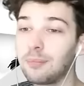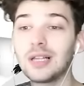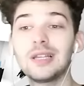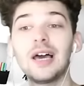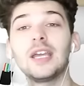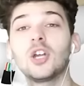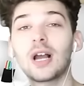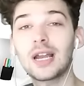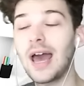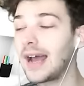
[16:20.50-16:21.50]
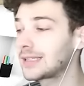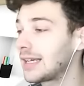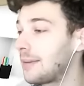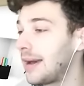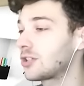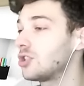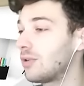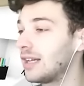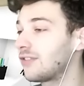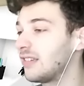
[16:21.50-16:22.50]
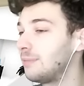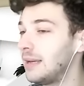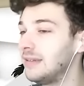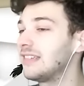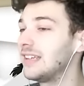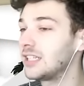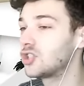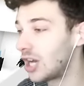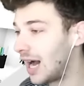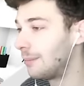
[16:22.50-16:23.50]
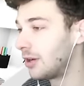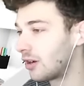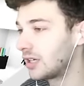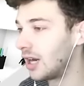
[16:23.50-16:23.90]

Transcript: polite. You know, I gotta act like I'm actually ready for this babysitting job. You already